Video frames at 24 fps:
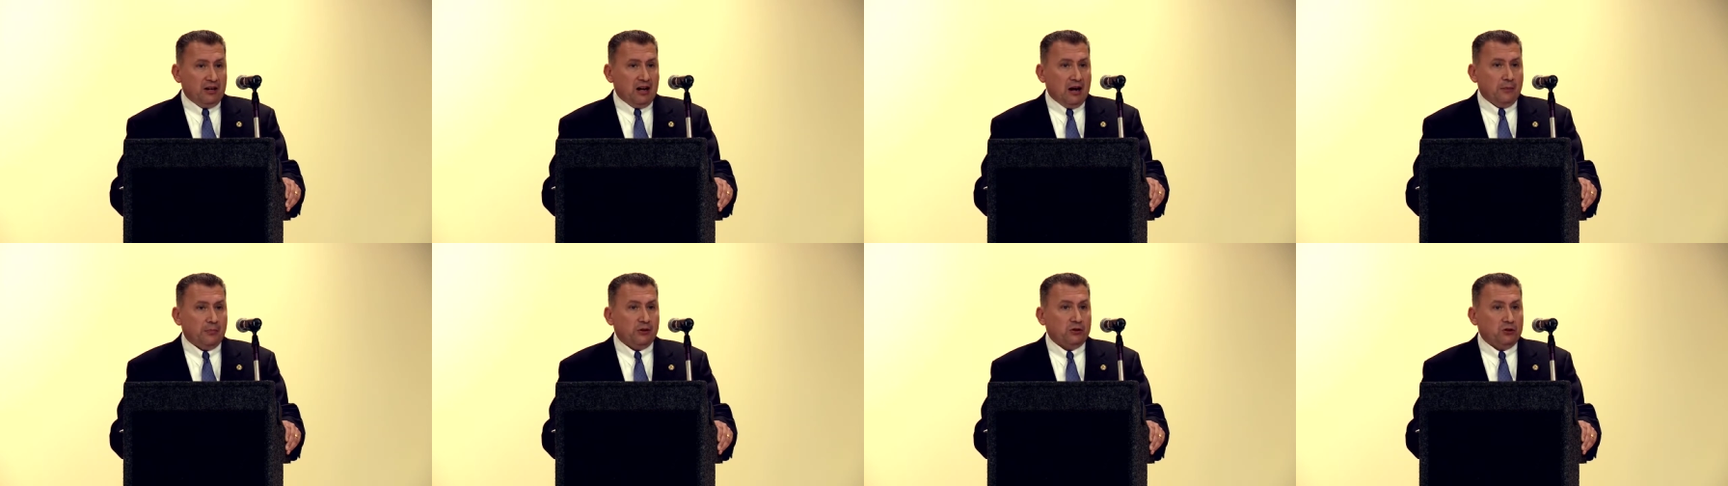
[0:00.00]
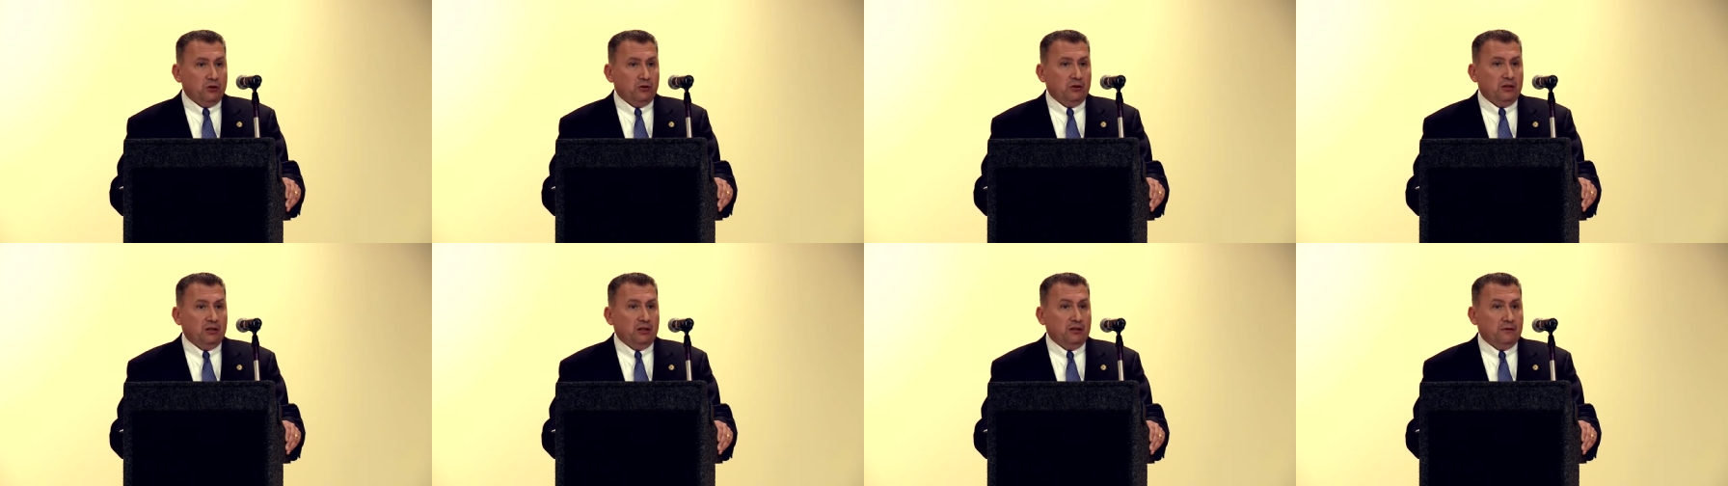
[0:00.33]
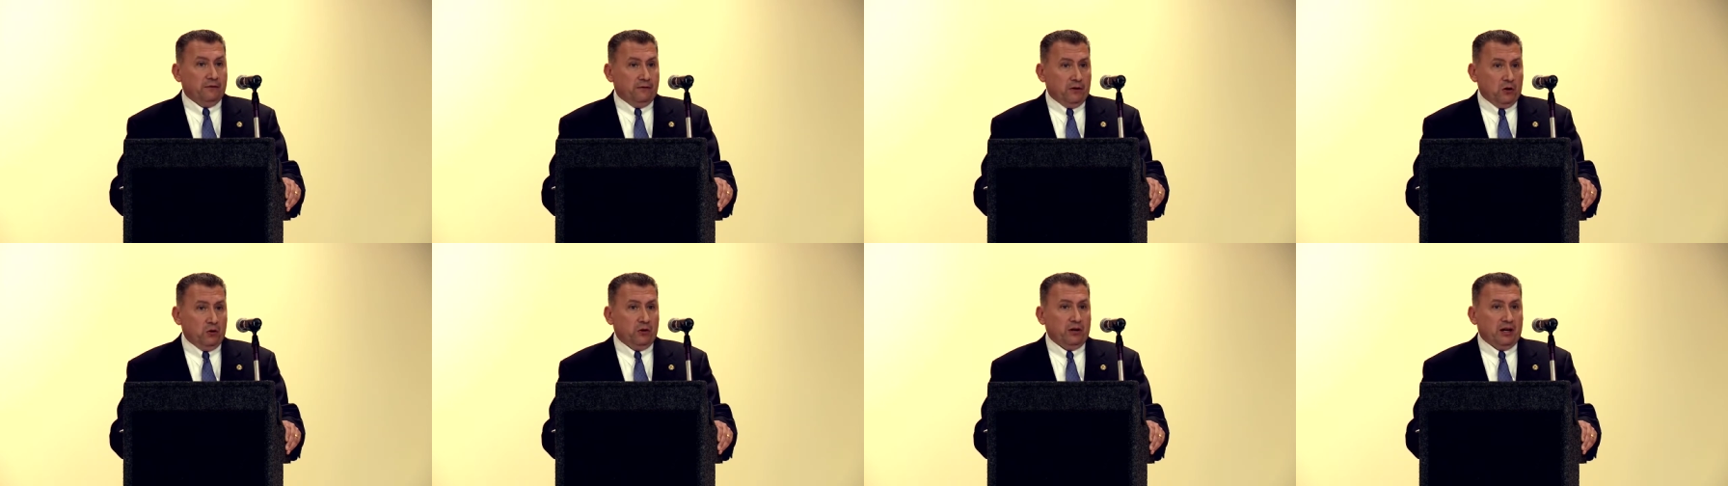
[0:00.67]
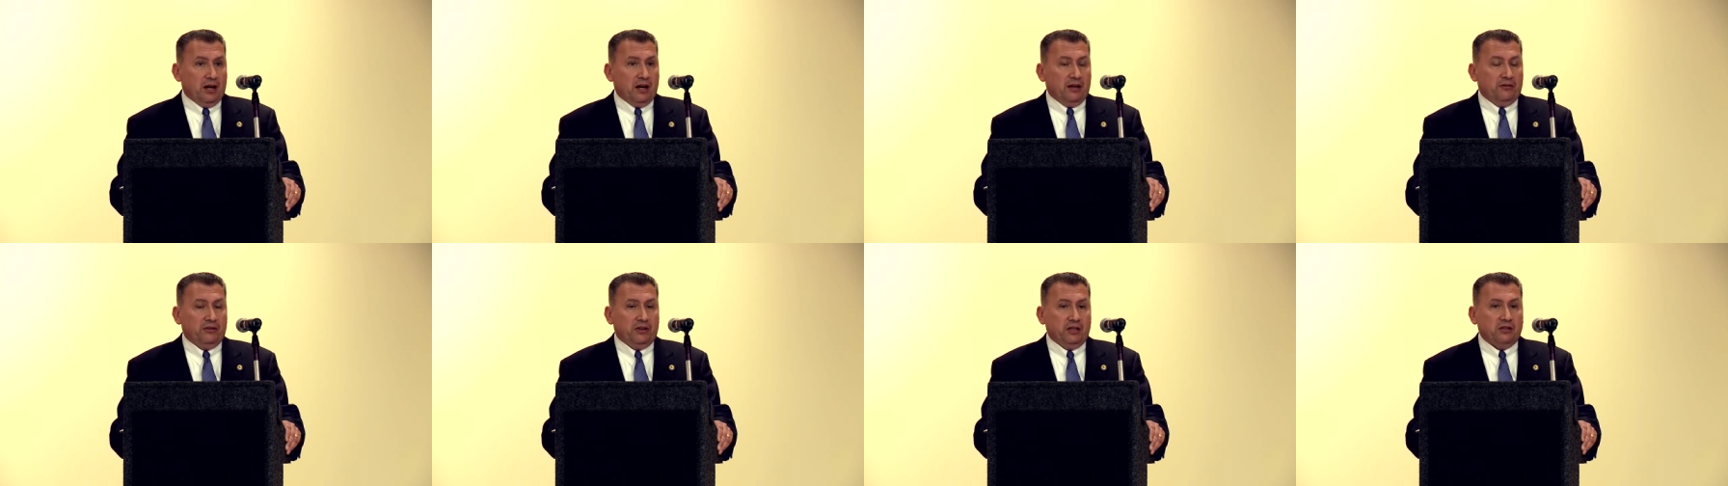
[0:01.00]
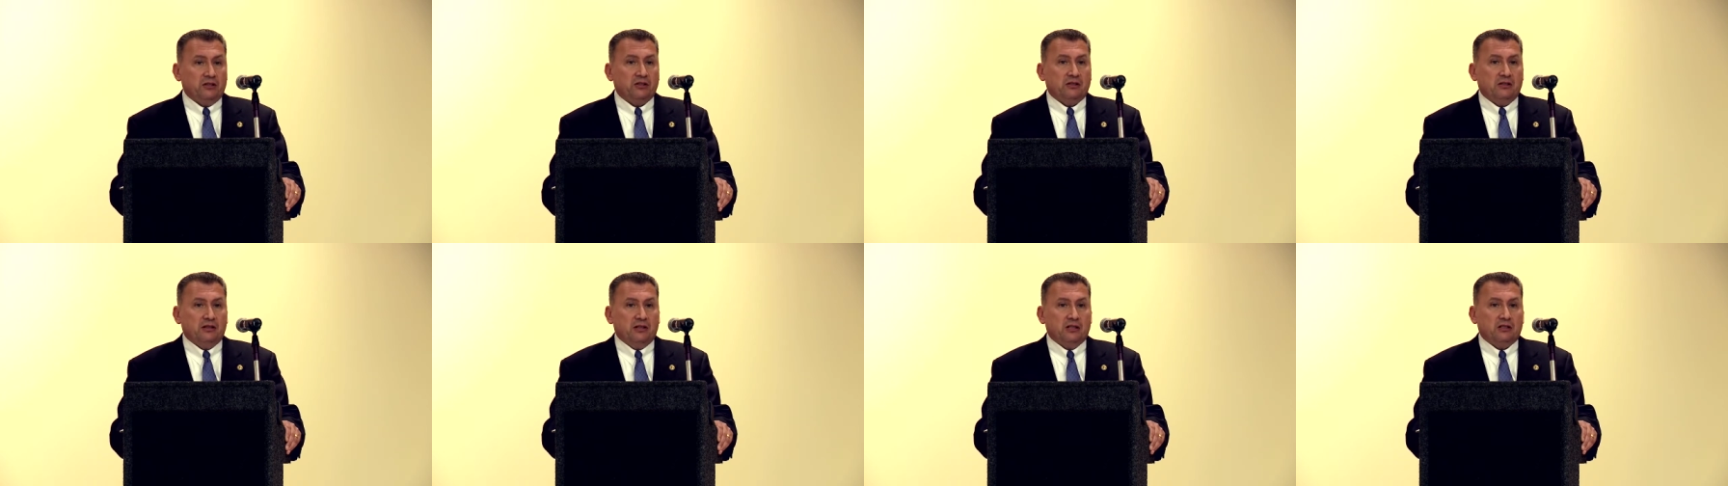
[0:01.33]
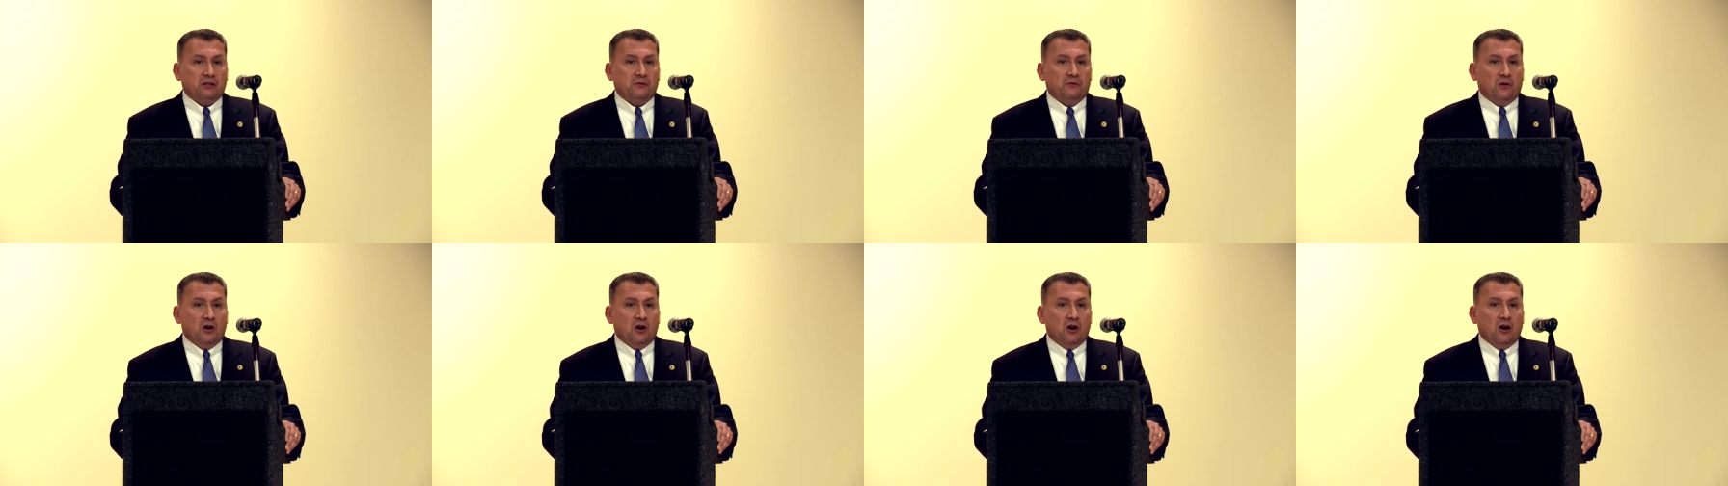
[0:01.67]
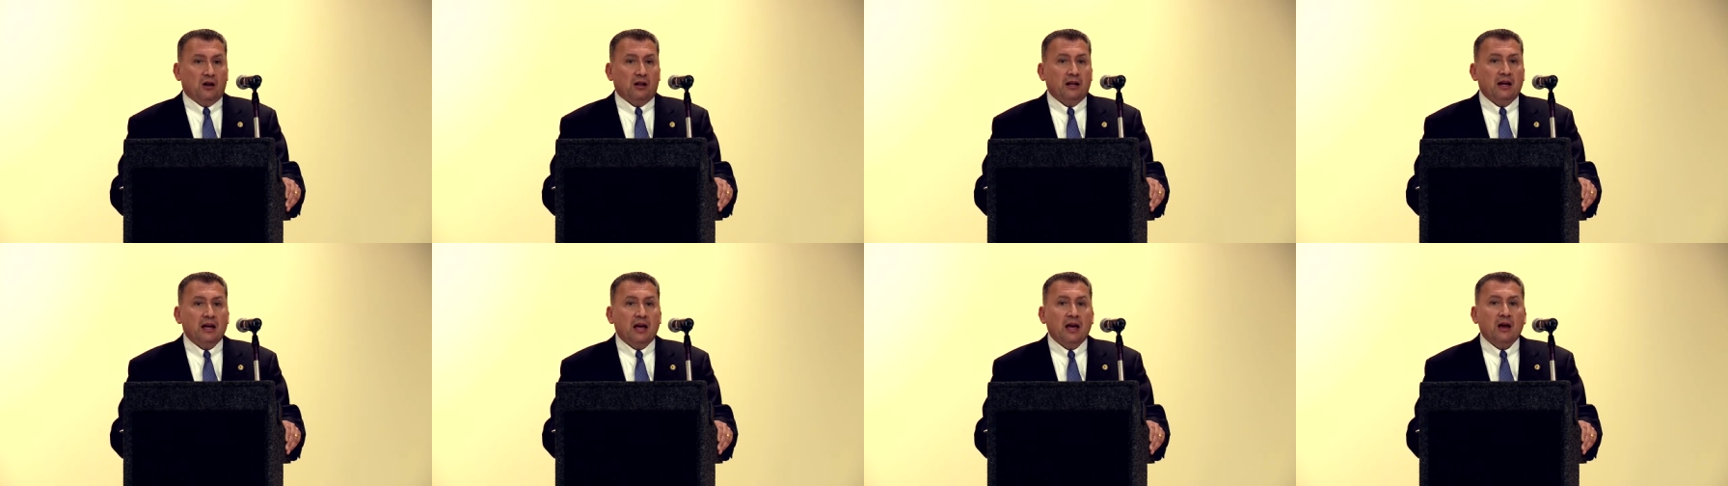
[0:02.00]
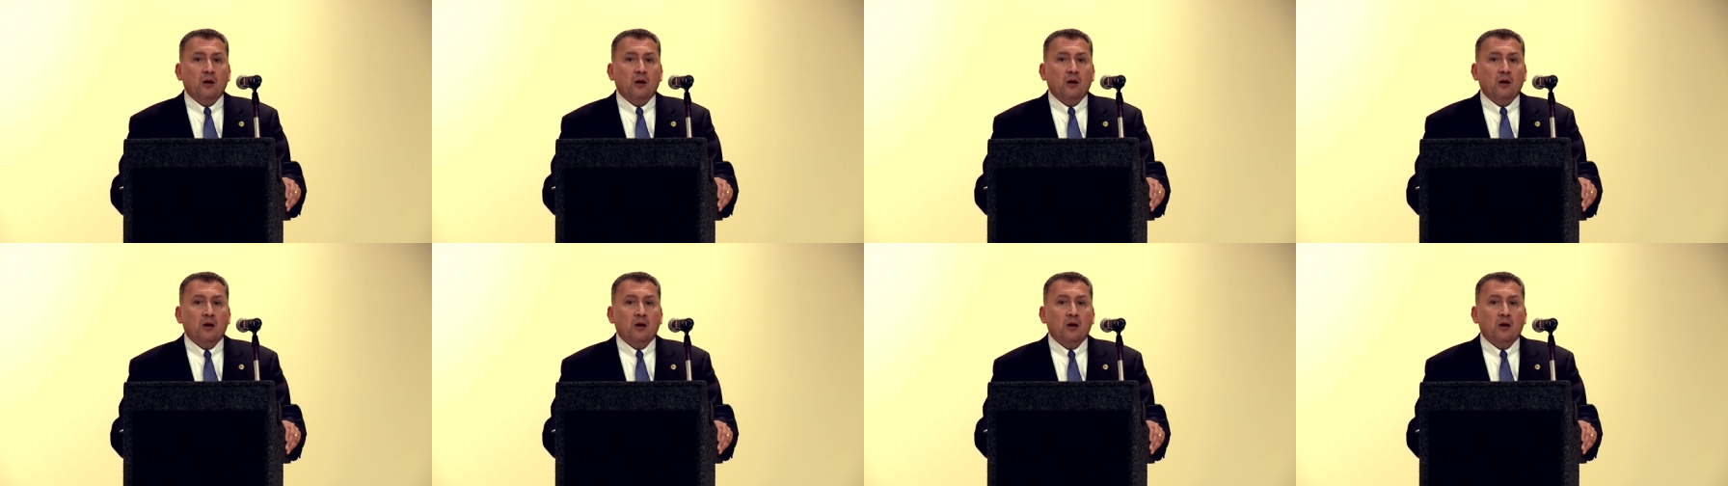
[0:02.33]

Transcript: opportunity to vote on this fall